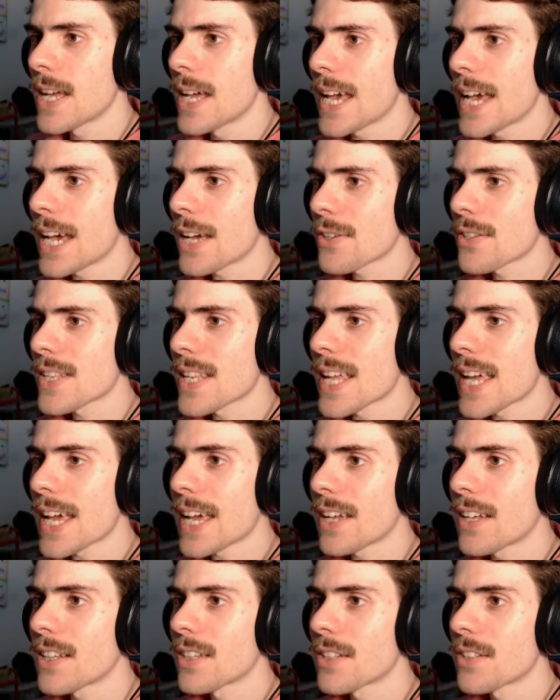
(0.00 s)
How's
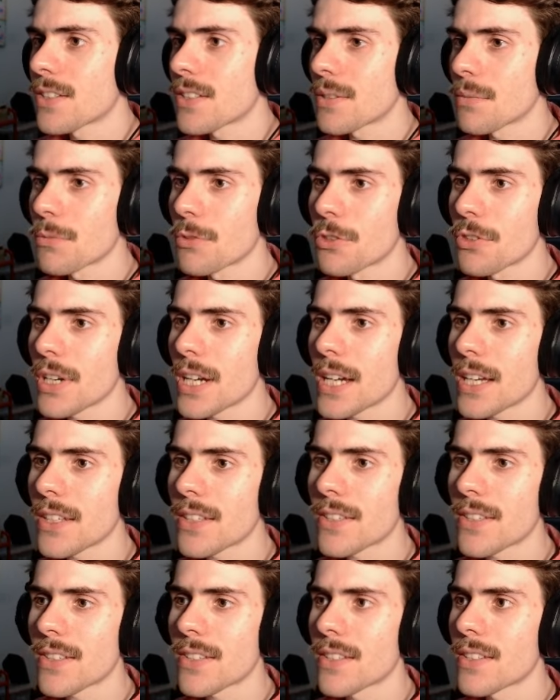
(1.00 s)
that? Some
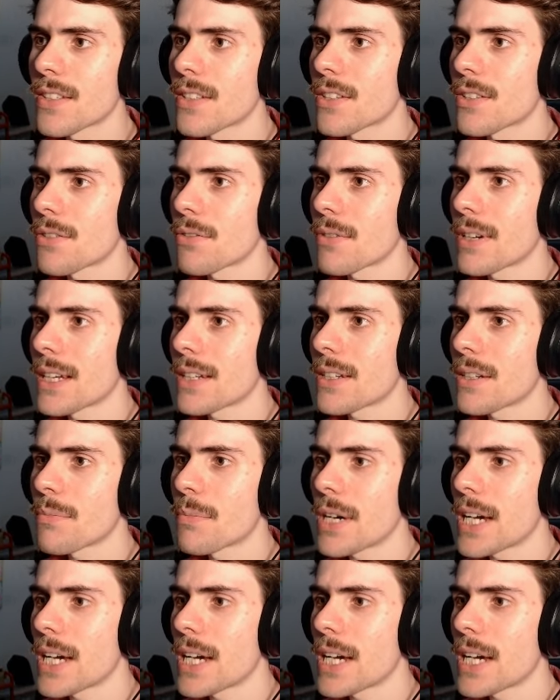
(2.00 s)
grass surrounded